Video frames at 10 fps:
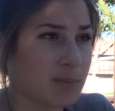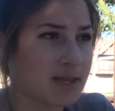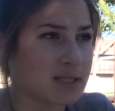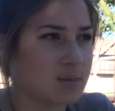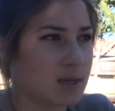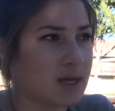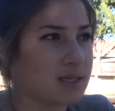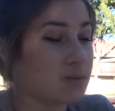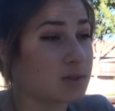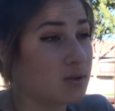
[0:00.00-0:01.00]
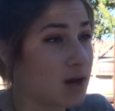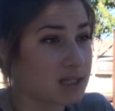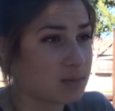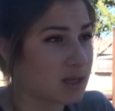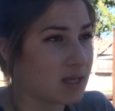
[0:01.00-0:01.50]
prices because it was no
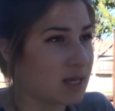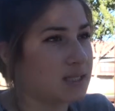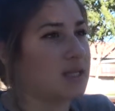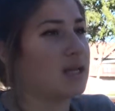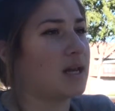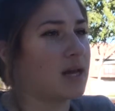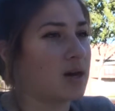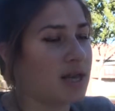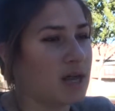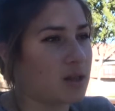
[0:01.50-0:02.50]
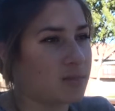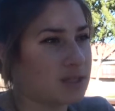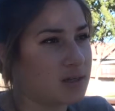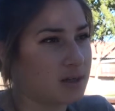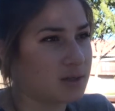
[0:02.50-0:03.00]
cost to me. Like I said, I already had all the
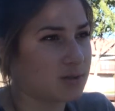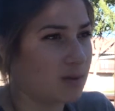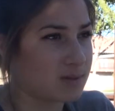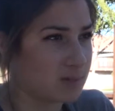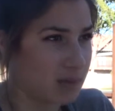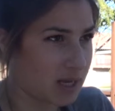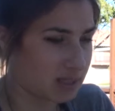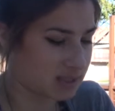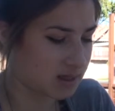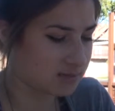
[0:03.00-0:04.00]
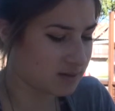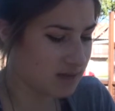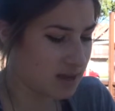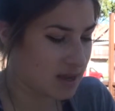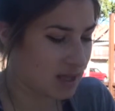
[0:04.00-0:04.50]
materials, so I wasn't buying stuff,
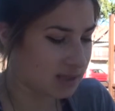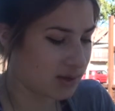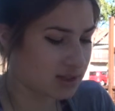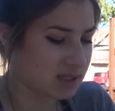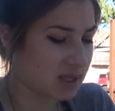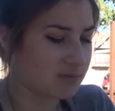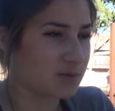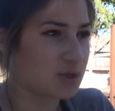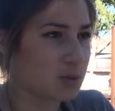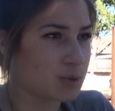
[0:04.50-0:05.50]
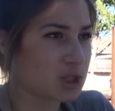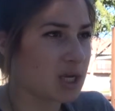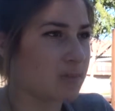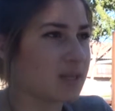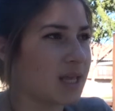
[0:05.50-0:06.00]
and so I could sell it for super
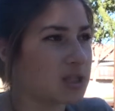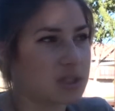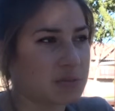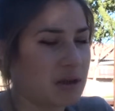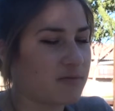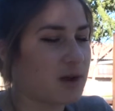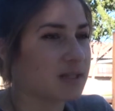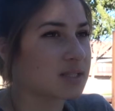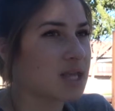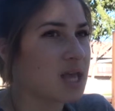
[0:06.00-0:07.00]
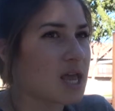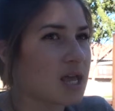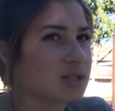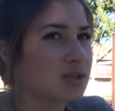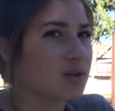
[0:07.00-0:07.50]
cheap and like just to my friends.
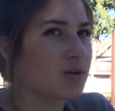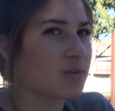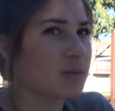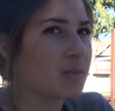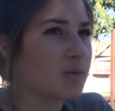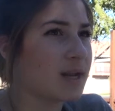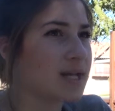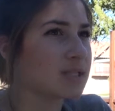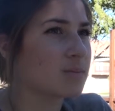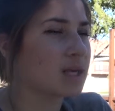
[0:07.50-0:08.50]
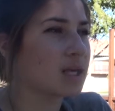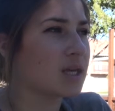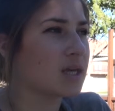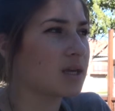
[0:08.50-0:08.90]
And so people would ask me